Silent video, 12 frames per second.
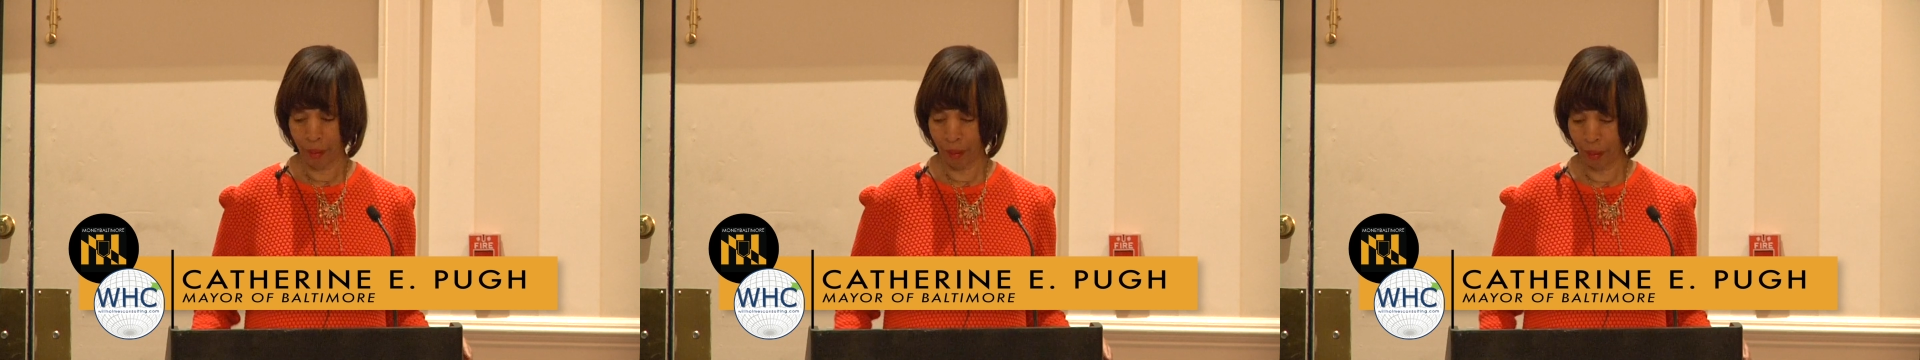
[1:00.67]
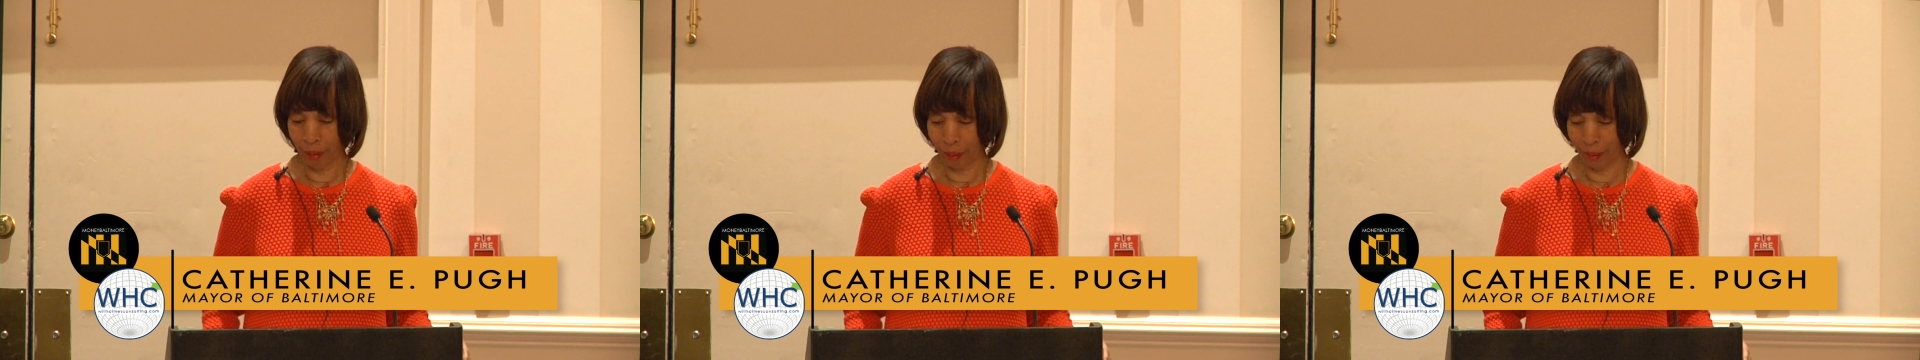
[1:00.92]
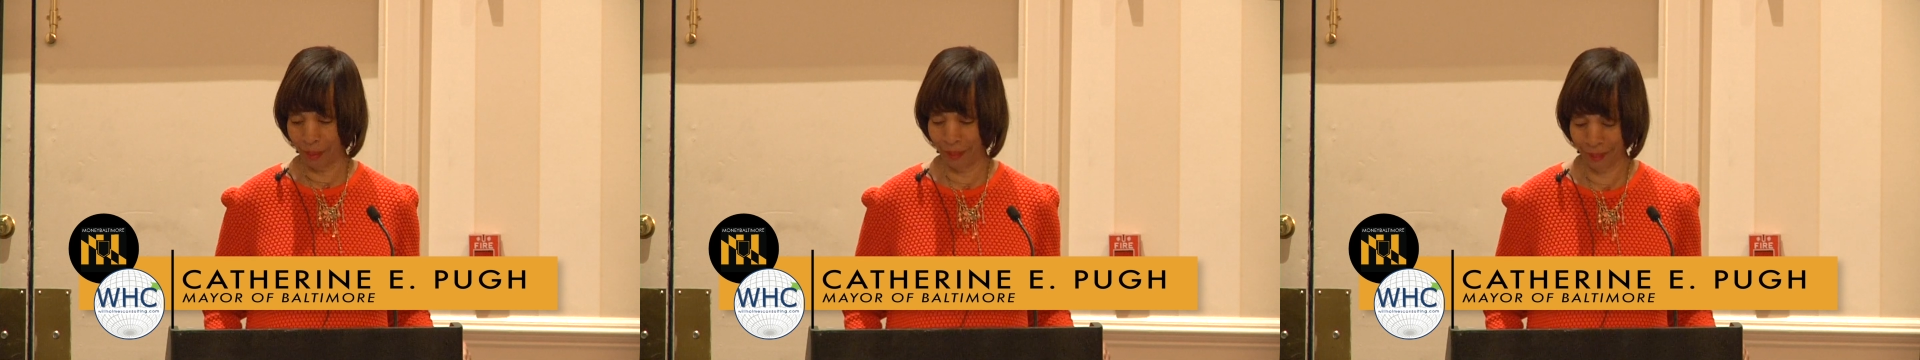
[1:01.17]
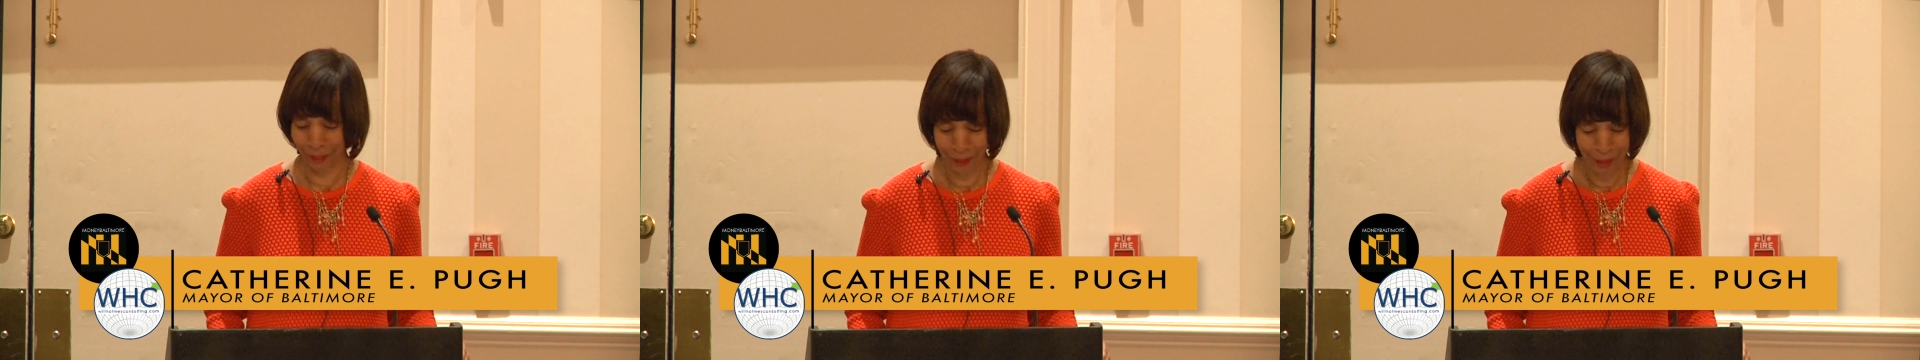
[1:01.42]
Uh,
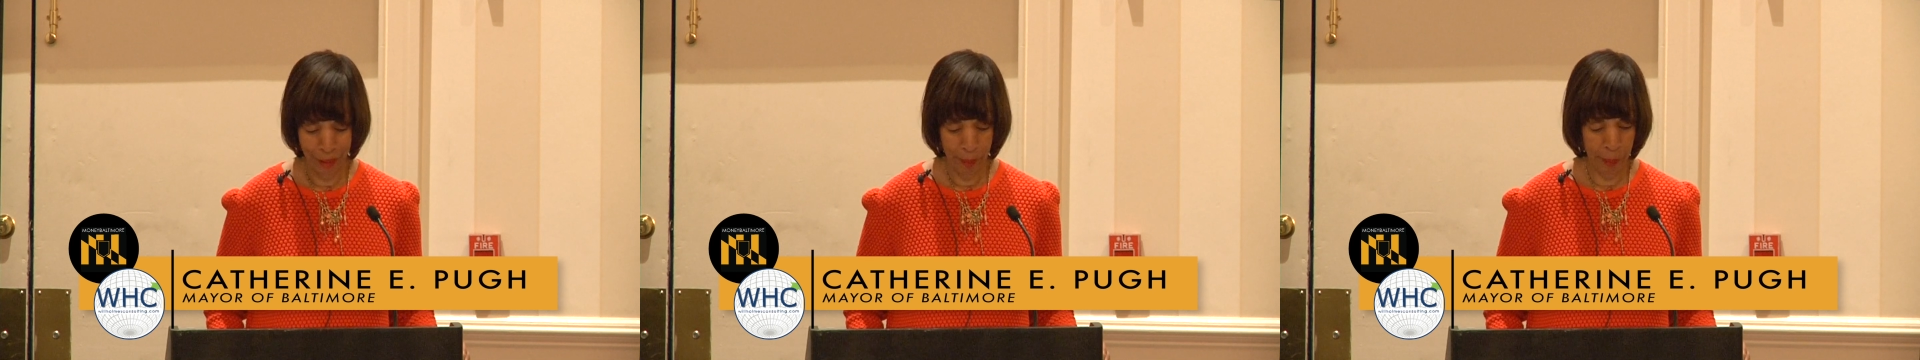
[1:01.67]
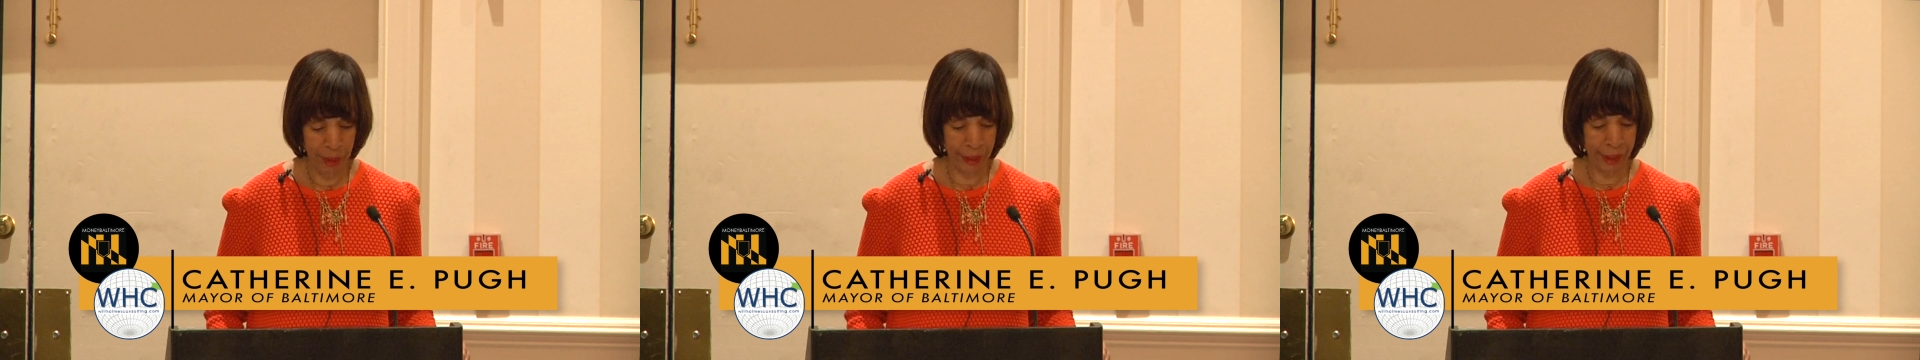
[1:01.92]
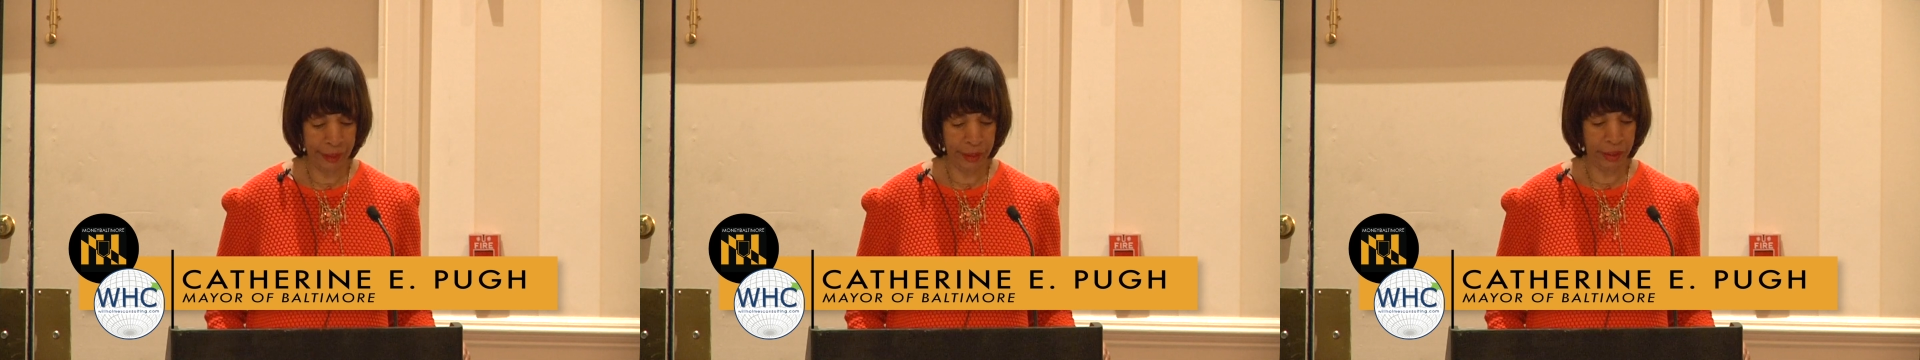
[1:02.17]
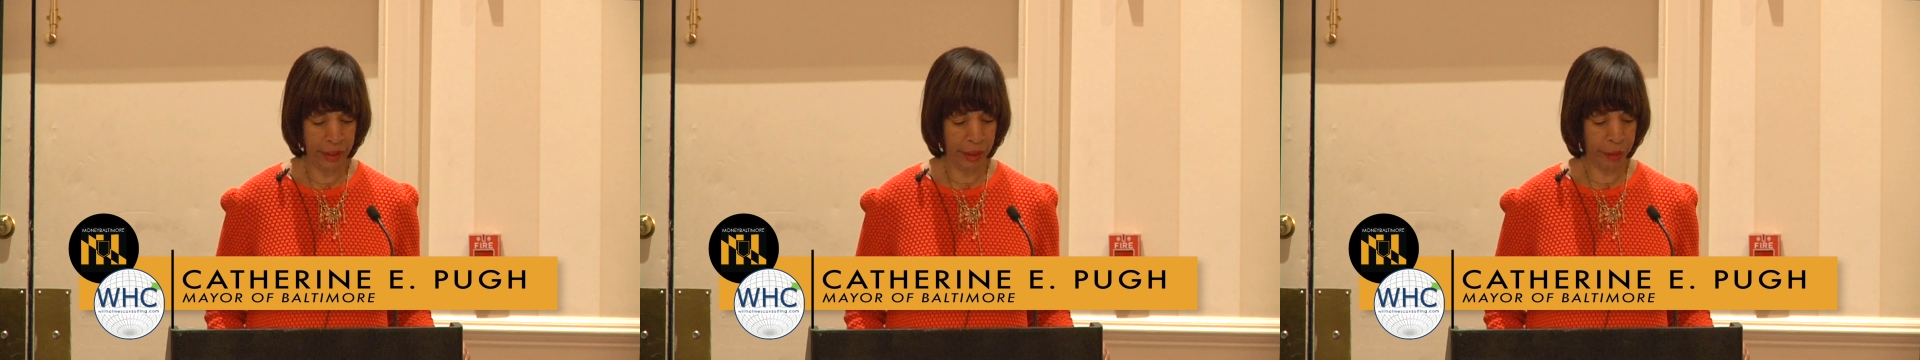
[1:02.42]
but I can
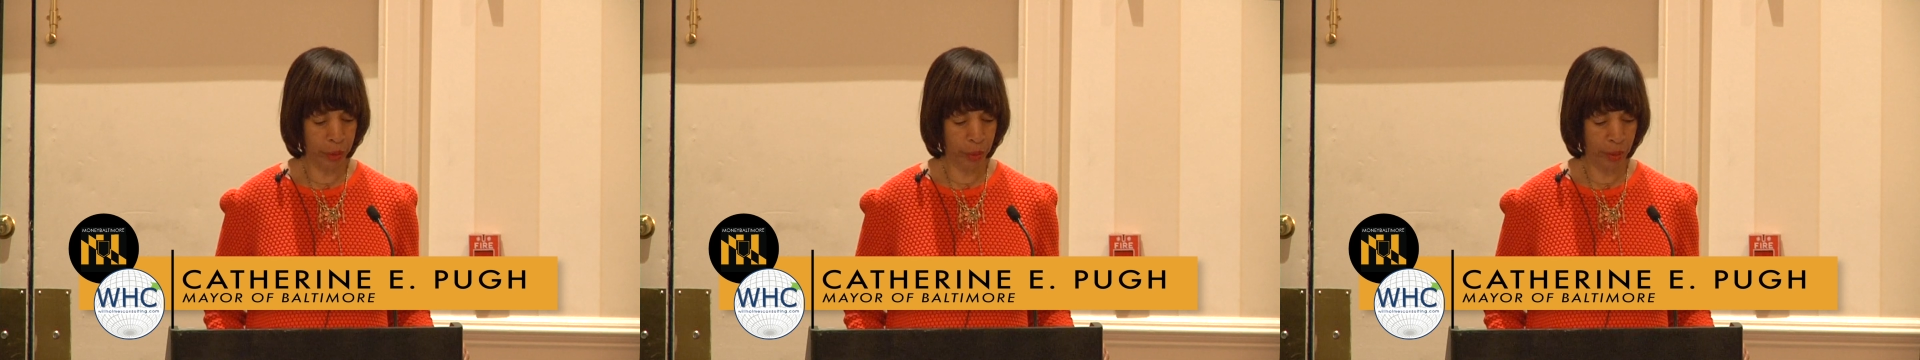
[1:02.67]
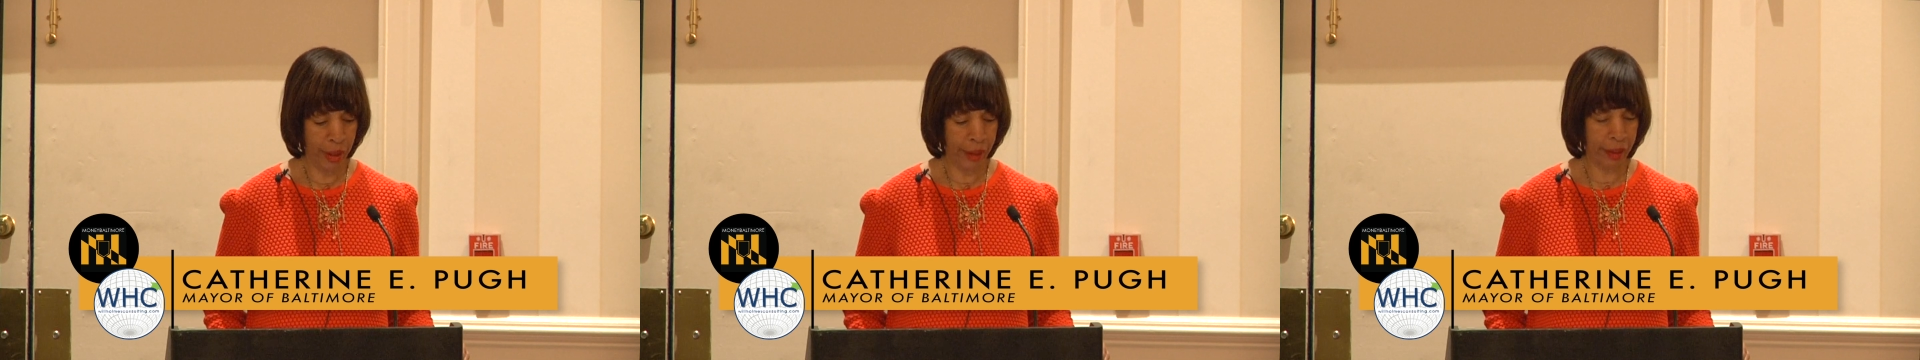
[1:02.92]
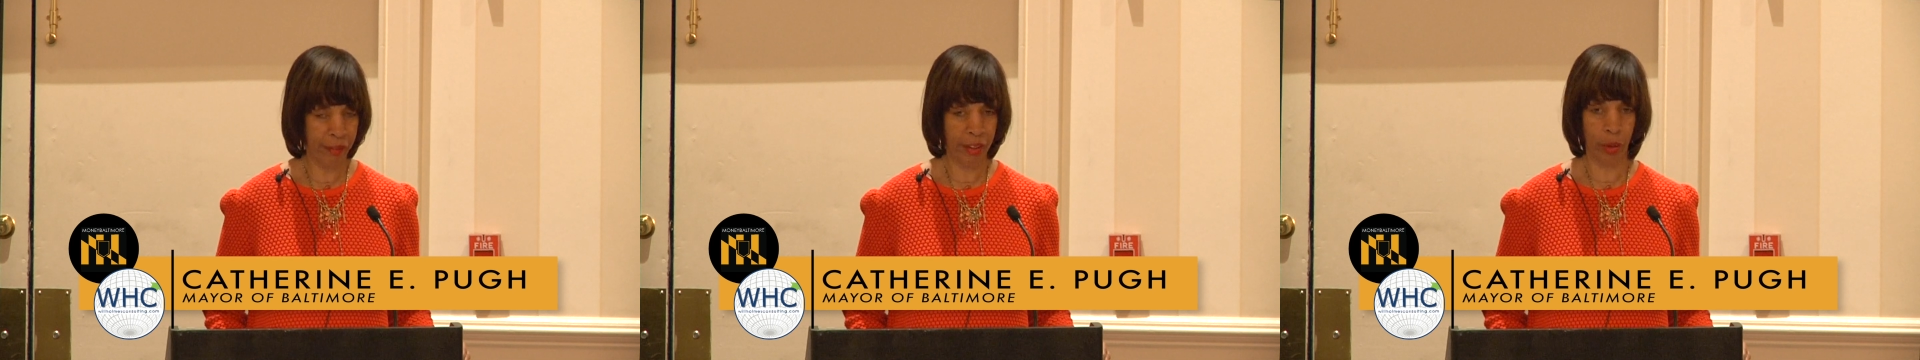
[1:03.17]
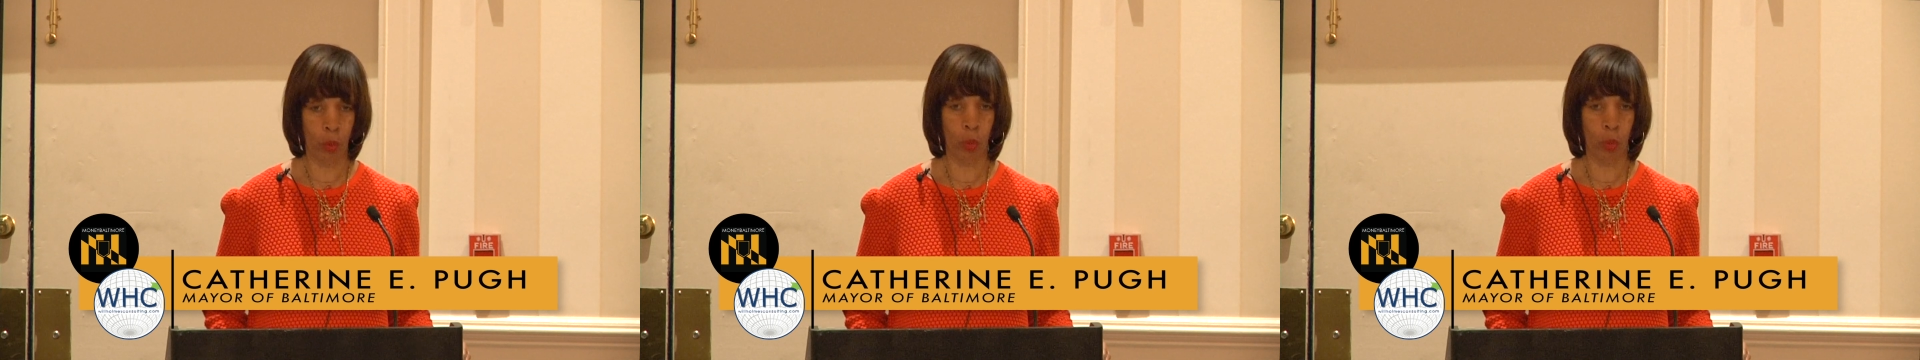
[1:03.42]
tell you that I've had a